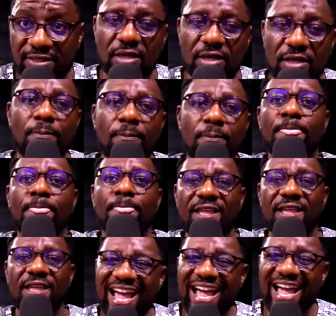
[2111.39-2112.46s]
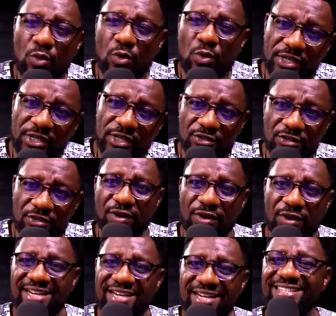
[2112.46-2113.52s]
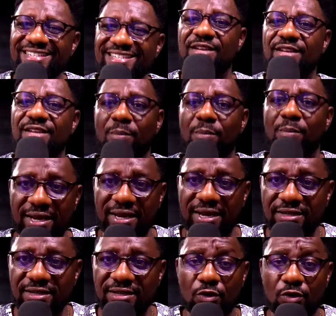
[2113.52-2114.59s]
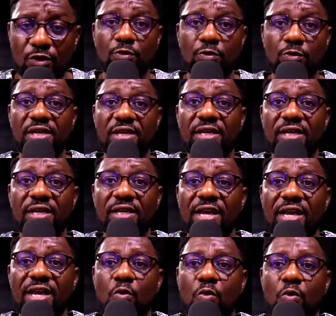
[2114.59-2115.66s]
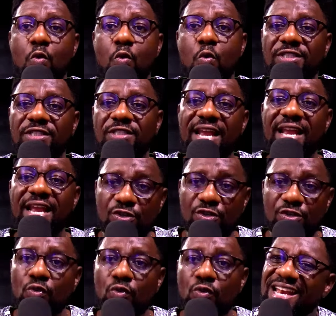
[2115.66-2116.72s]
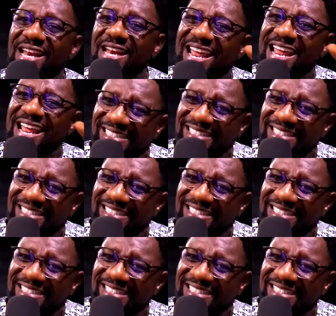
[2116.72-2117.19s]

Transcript: the right question for any reasonable man would be, what can I do legit?